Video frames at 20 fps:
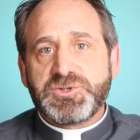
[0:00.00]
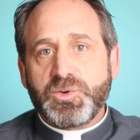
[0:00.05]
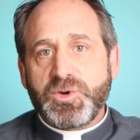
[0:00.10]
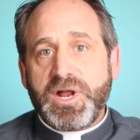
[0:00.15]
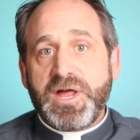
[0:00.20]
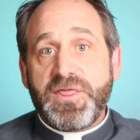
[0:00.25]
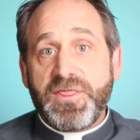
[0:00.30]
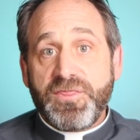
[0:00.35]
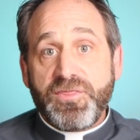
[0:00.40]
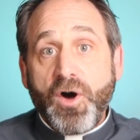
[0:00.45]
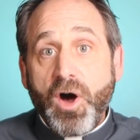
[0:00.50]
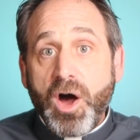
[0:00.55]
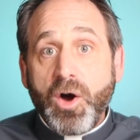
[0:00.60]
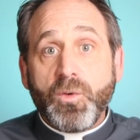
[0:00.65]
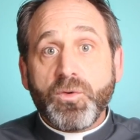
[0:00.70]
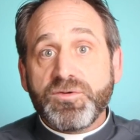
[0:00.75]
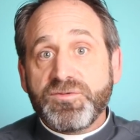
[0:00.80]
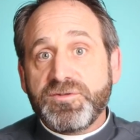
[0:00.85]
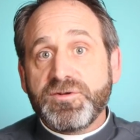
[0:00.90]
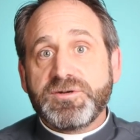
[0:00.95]
or what I
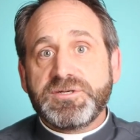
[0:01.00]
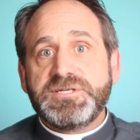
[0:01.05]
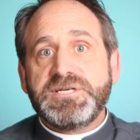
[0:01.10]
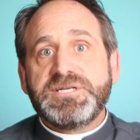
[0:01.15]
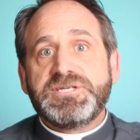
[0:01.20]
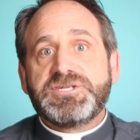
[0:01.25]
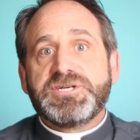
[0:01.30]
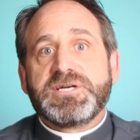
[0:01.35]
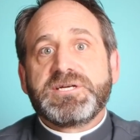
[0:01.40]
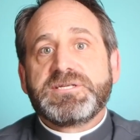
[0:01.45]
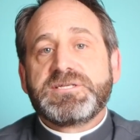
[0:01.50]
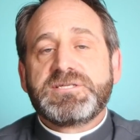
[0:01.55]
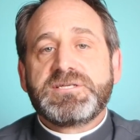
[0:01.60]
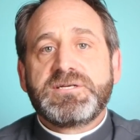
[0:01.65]
thought was their teachings,